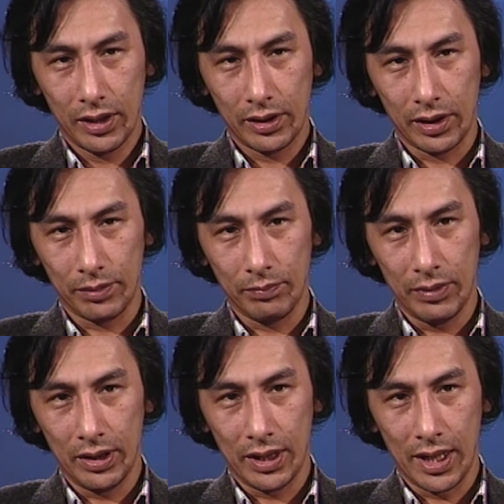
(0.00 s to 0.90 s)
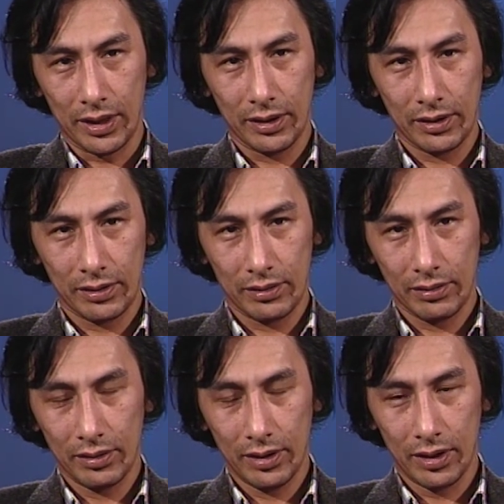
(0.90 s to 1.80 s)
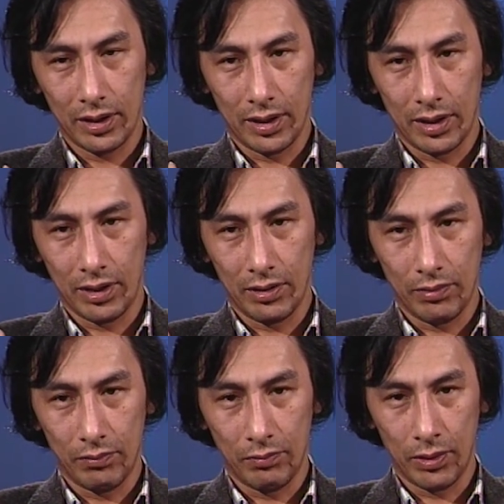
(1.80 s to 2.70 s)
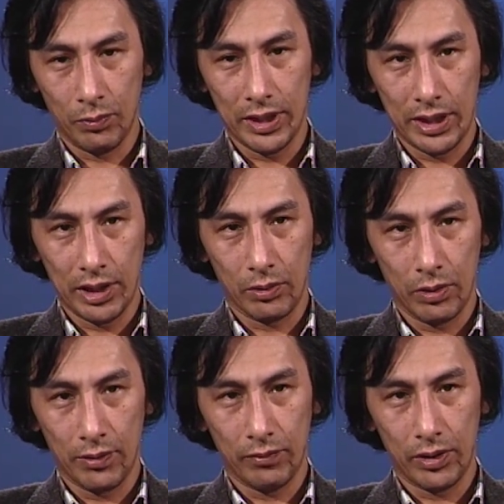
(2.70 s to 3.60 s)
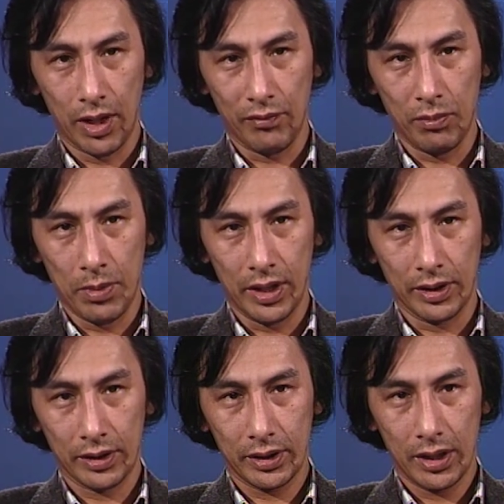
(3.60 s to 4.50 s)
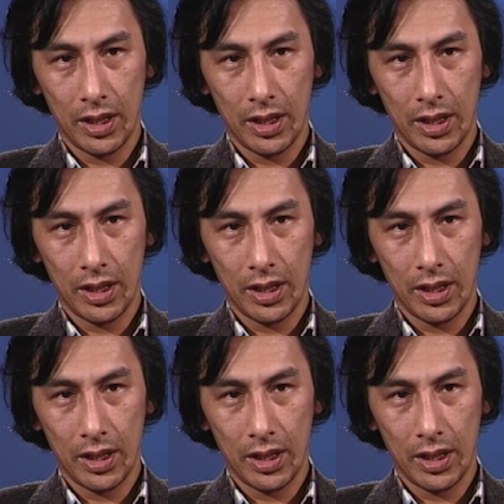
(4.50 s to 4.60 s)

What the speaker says: Does it mean that when we deal with governments,